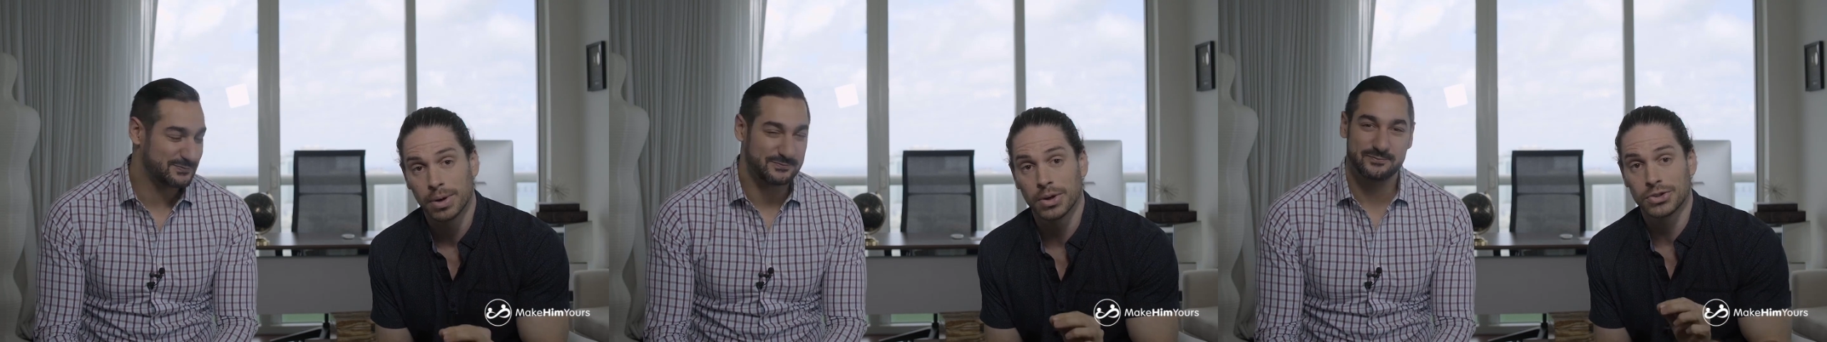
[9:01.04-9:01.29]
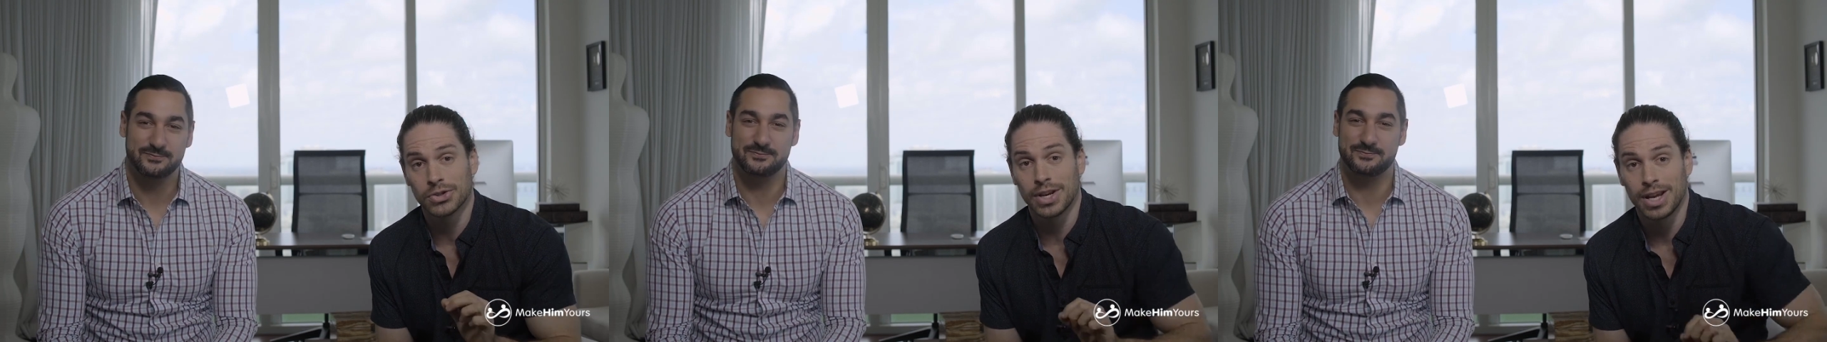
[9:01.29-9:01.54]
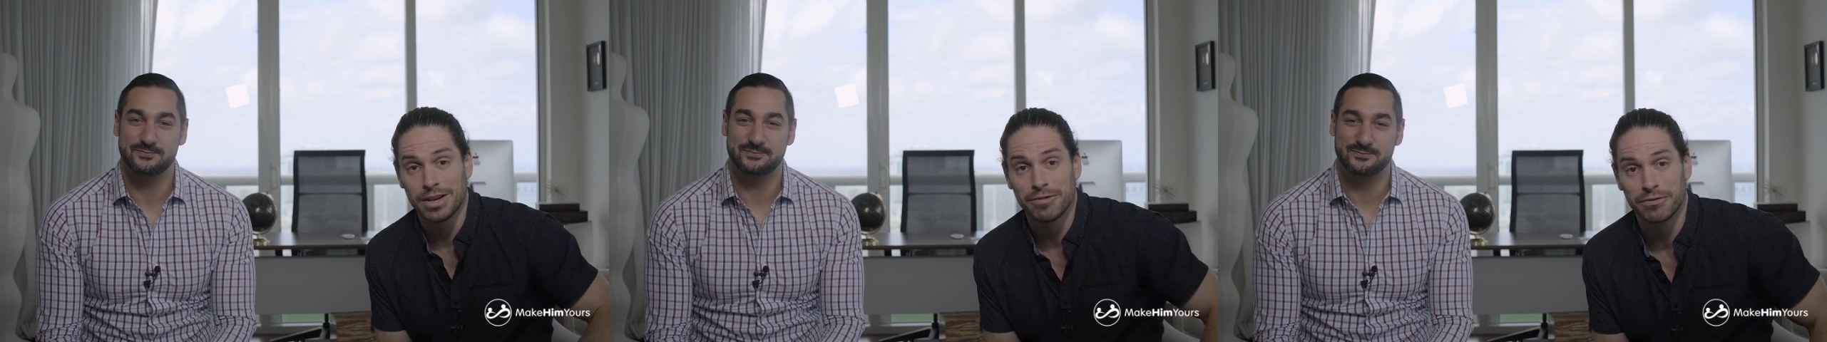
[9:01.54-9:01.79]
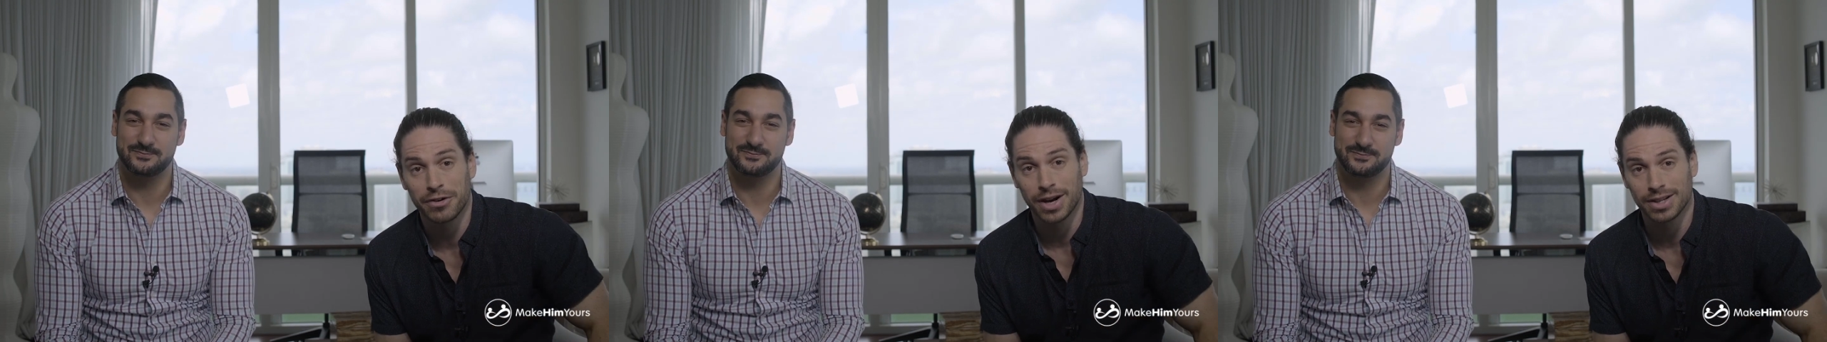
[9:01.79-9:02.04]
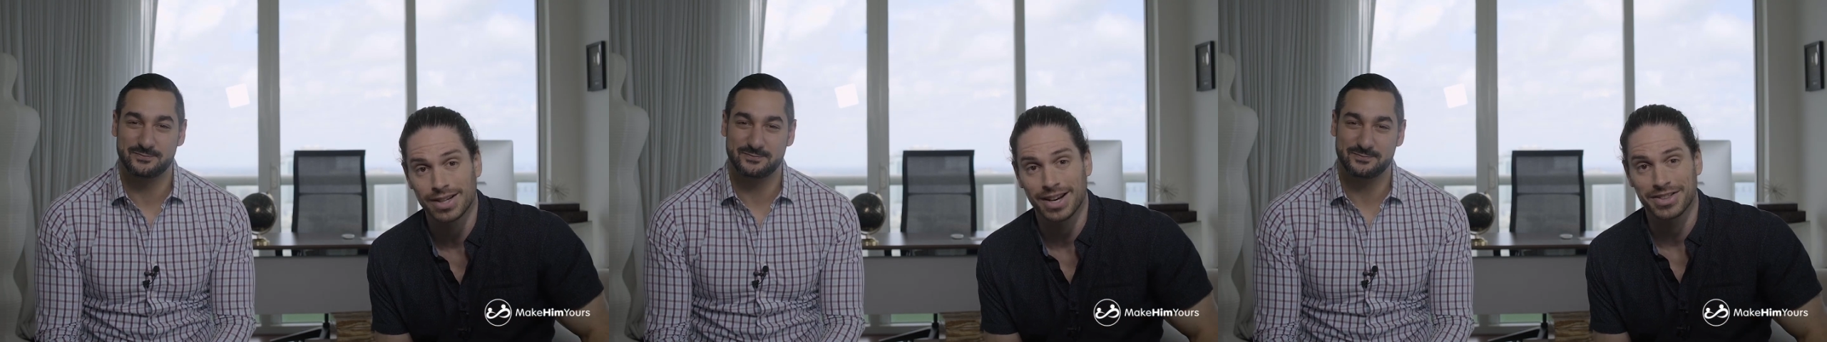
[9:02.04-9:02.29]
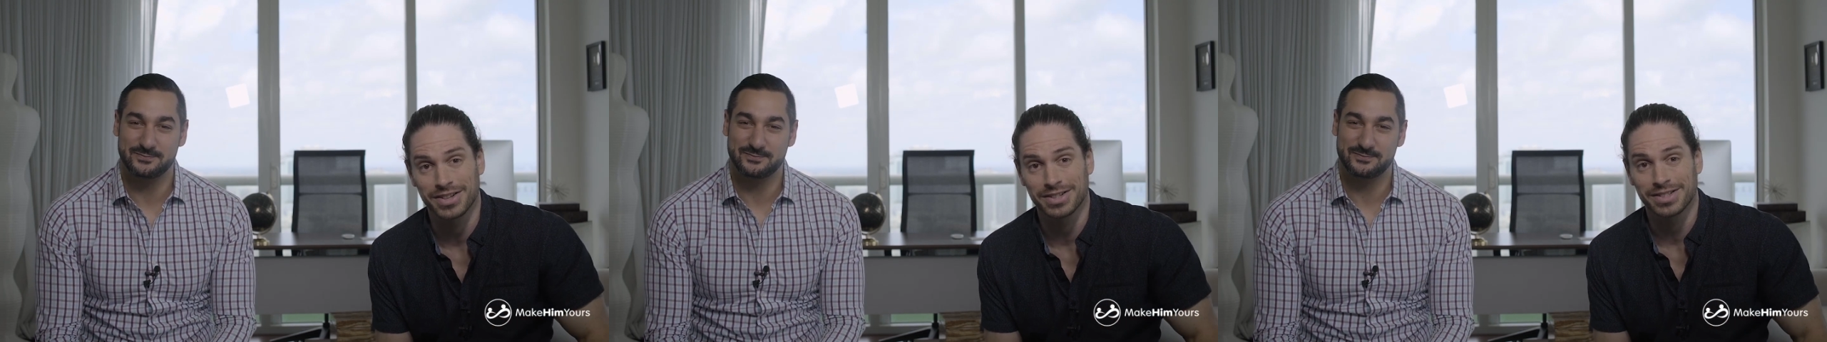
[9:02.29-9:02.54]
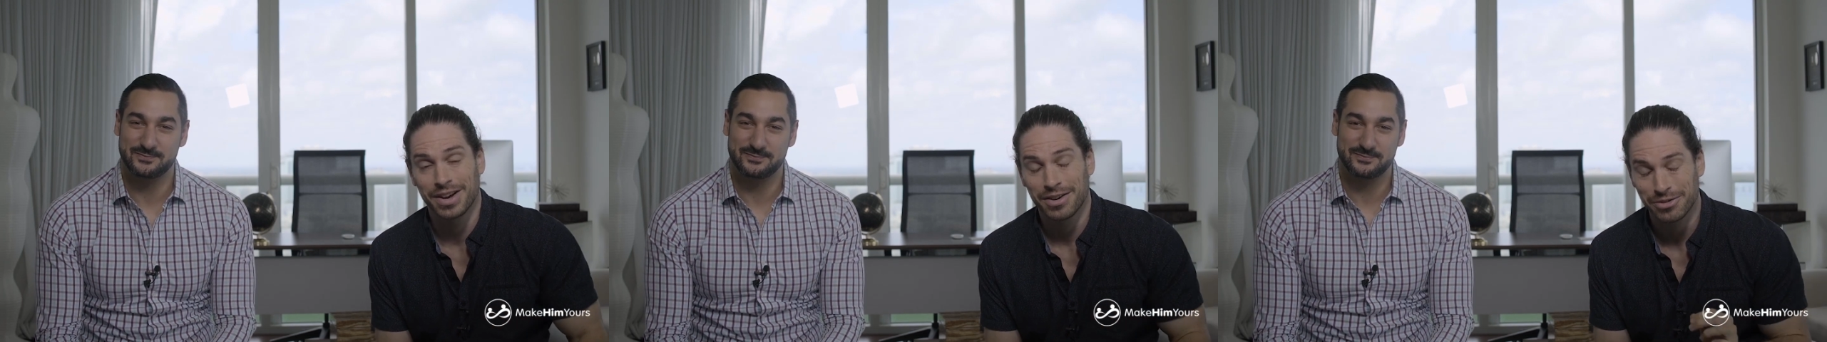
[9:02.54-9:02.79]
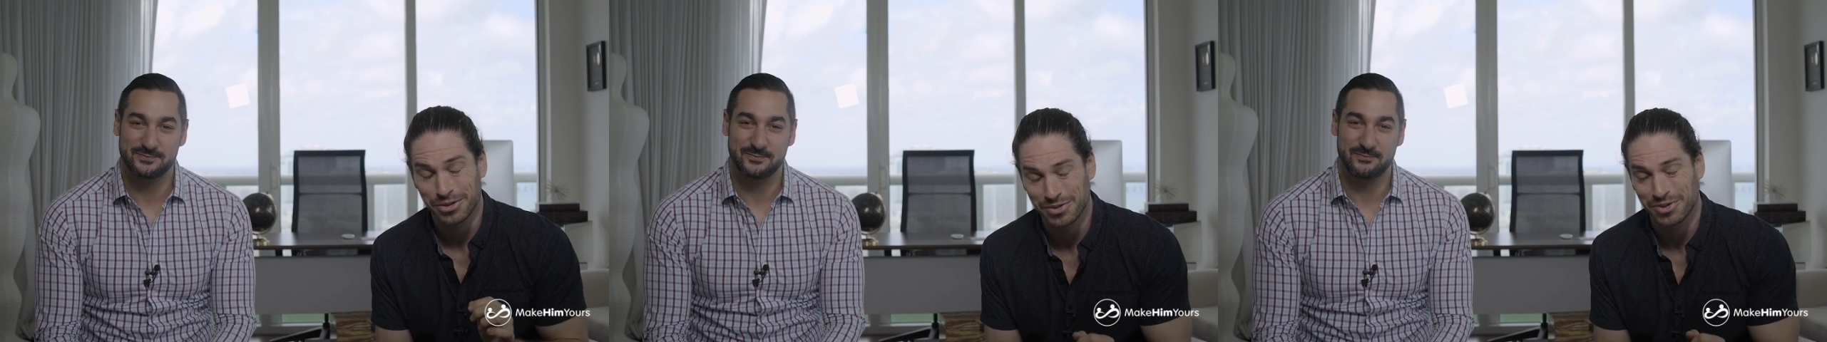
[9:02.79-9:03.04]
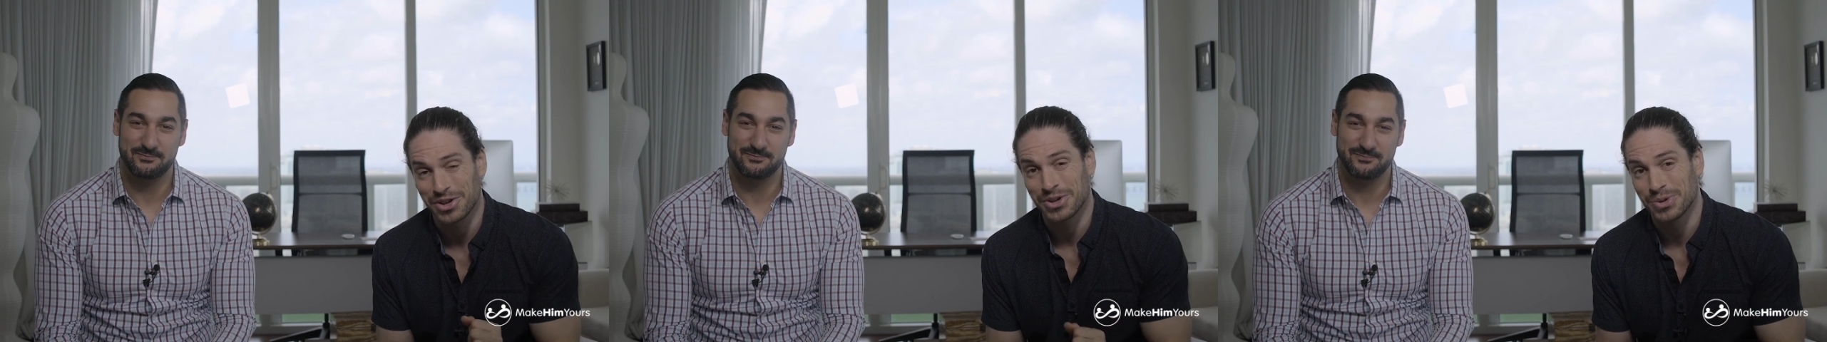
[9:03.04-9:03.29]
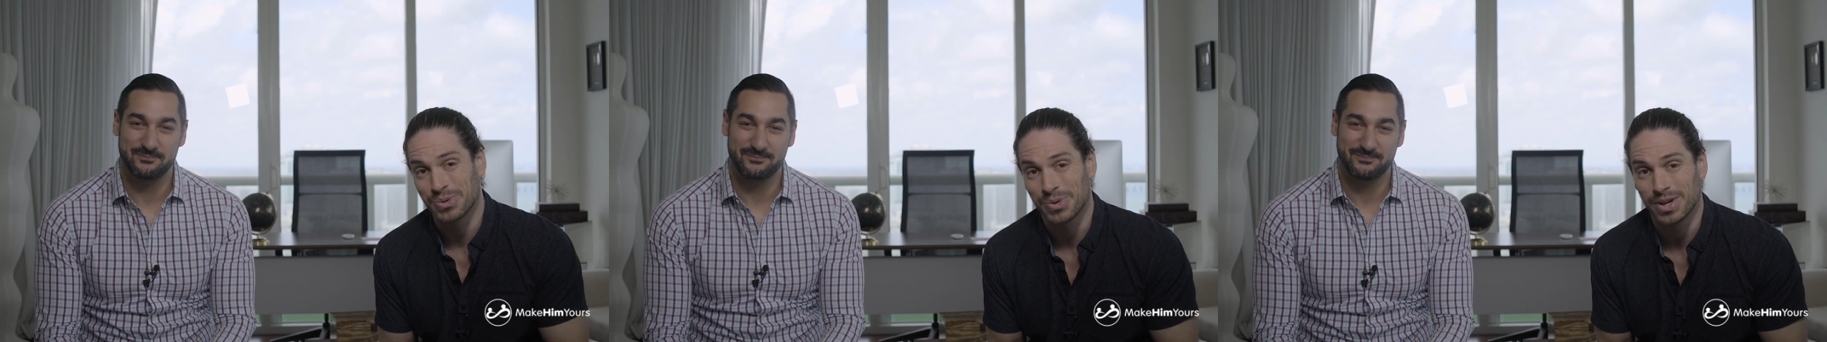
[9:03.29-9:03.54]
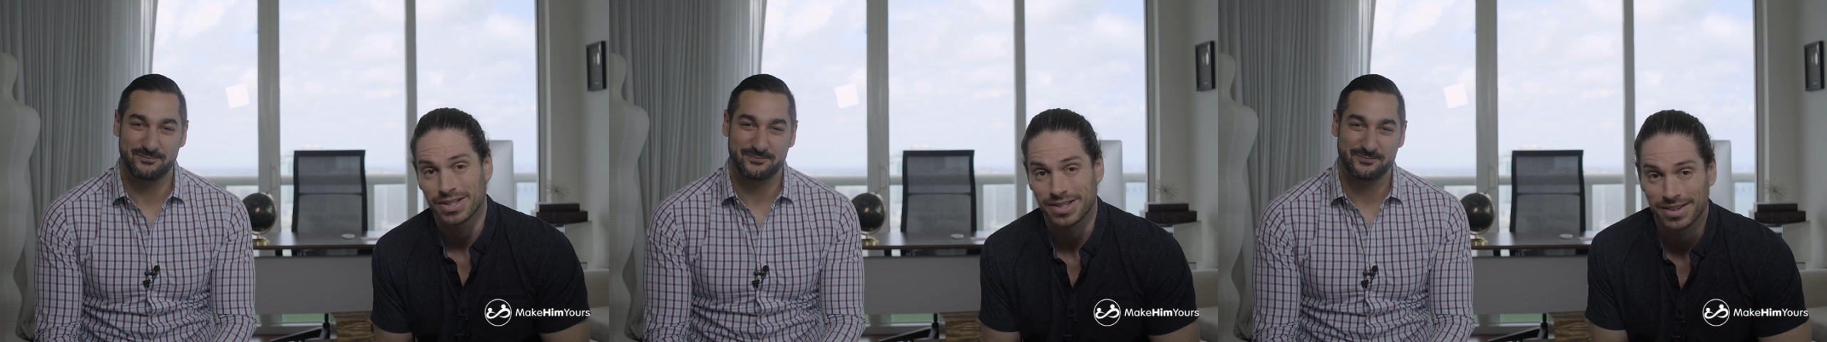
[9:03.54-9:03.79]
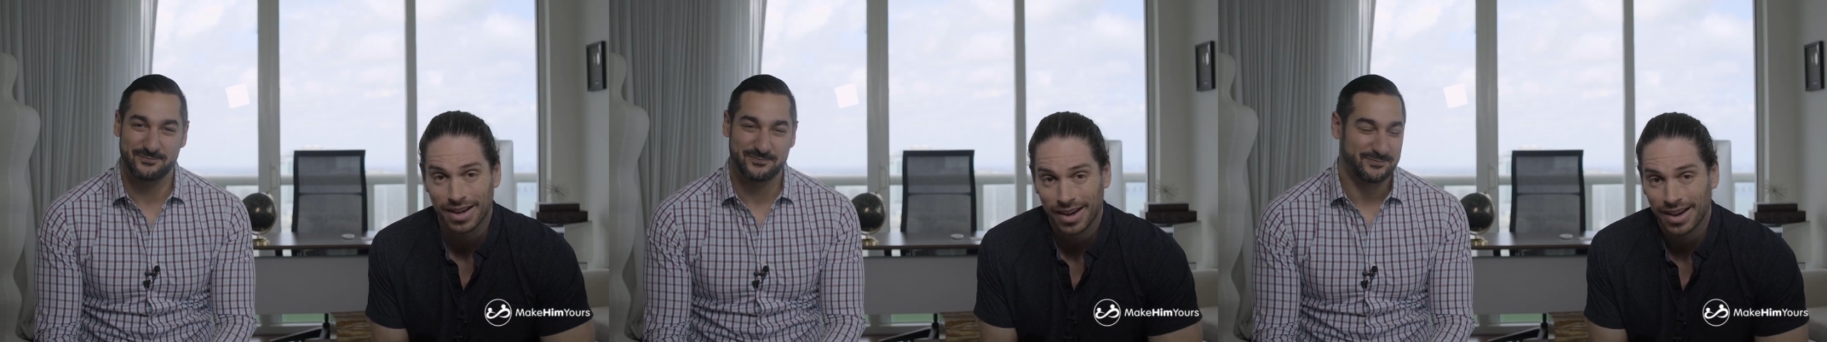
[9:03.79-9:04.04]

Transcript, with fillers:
Speaker 1: person in France at this for a very good reason.